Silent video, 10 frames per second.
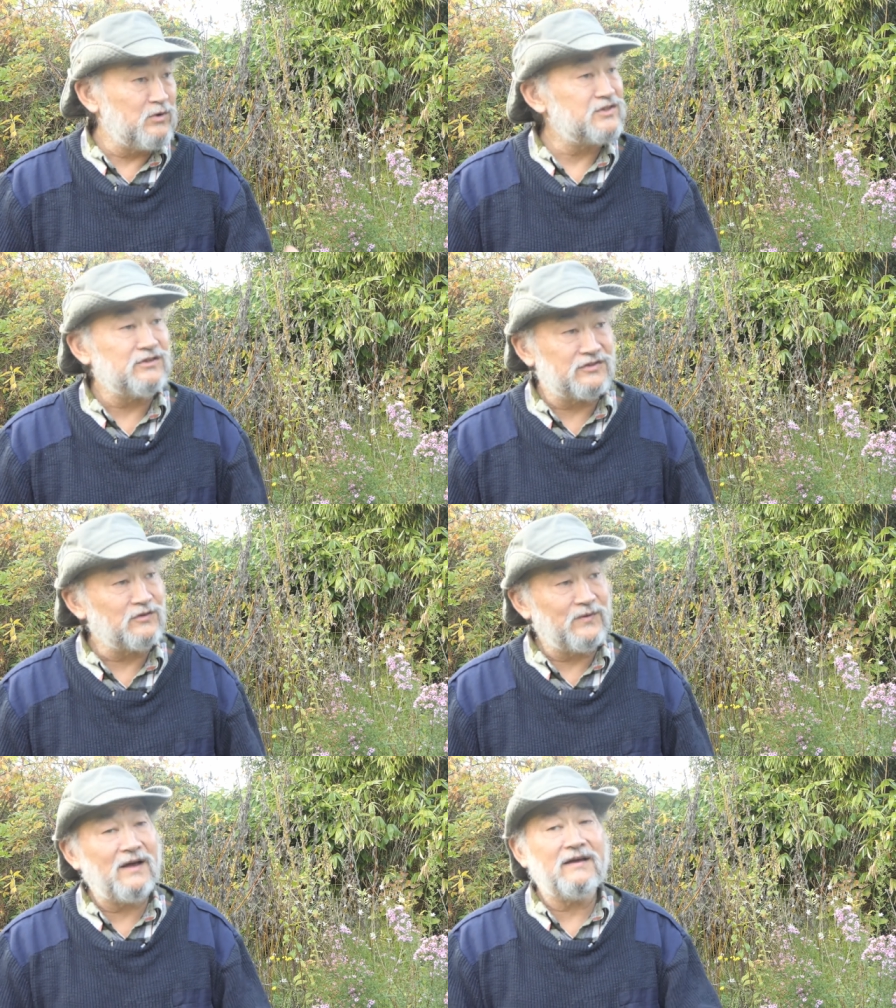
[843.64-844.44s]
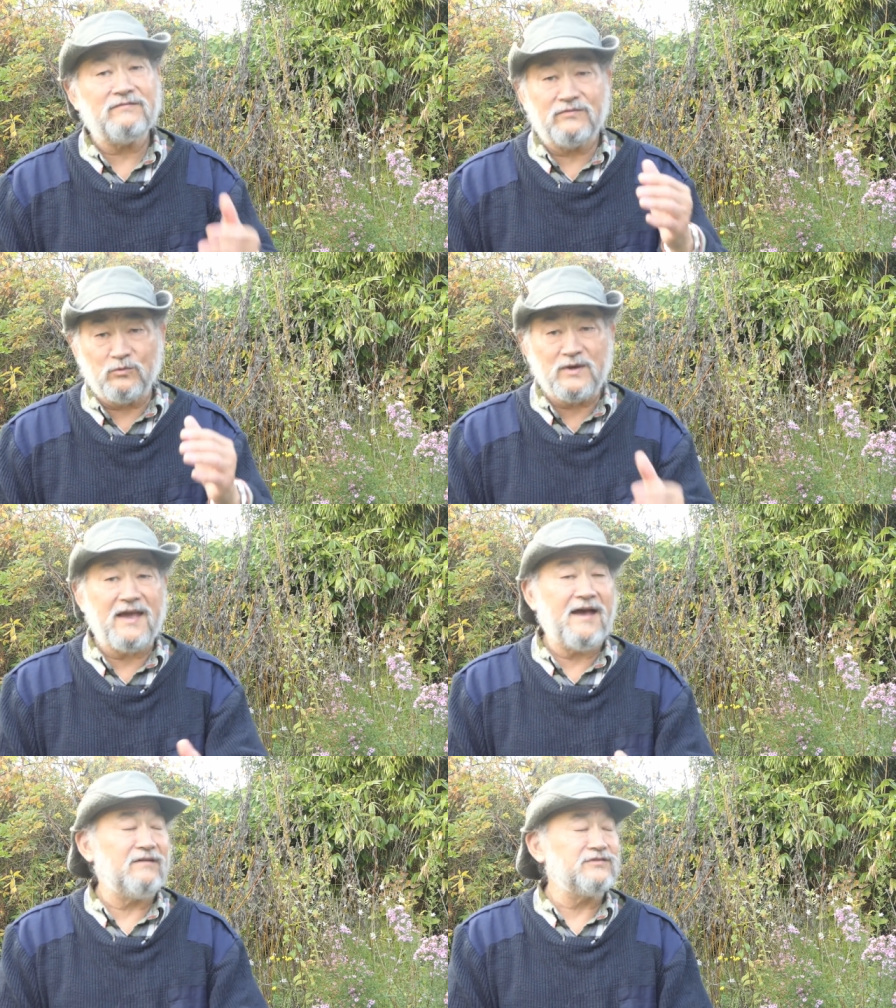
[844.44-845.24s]
wish to survive, we
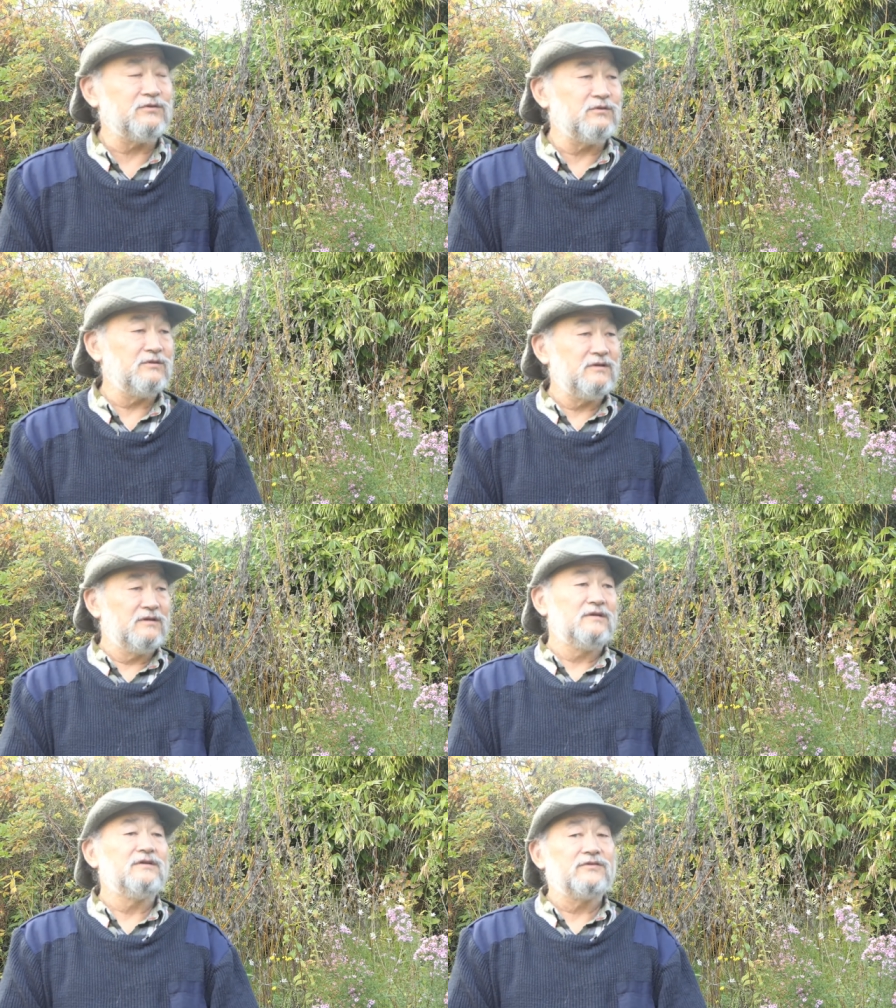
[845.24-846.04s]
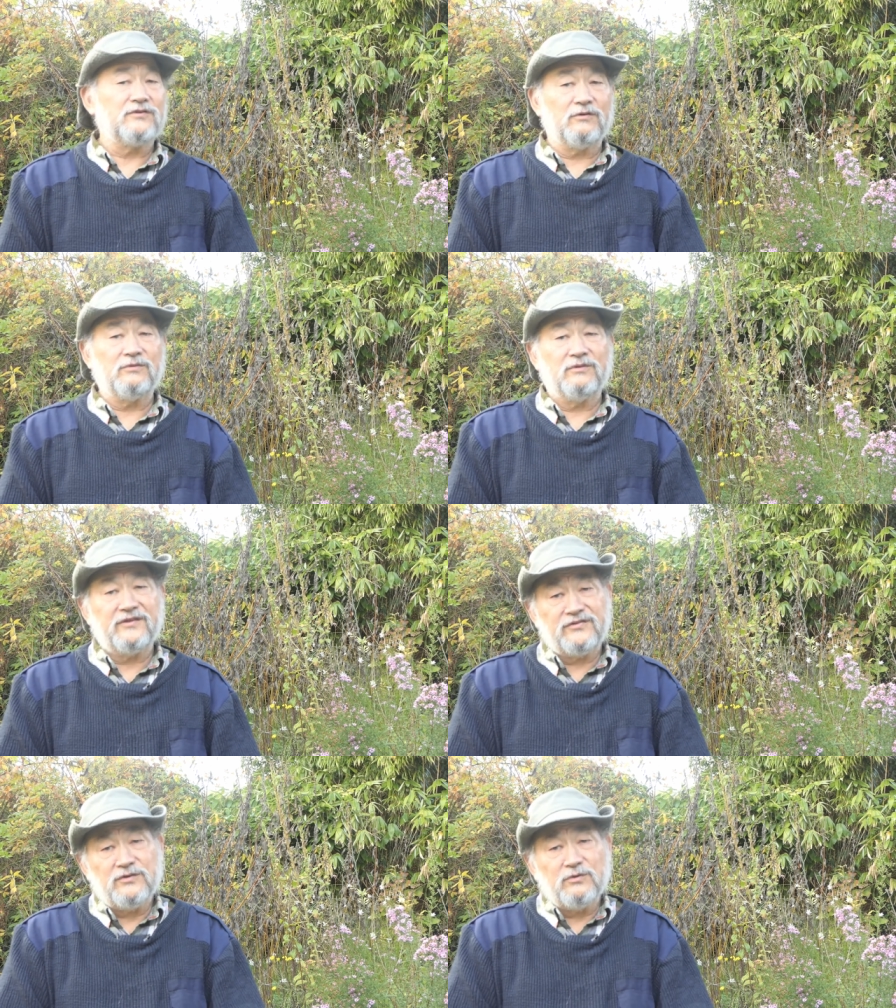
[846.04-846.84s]
have to. So let's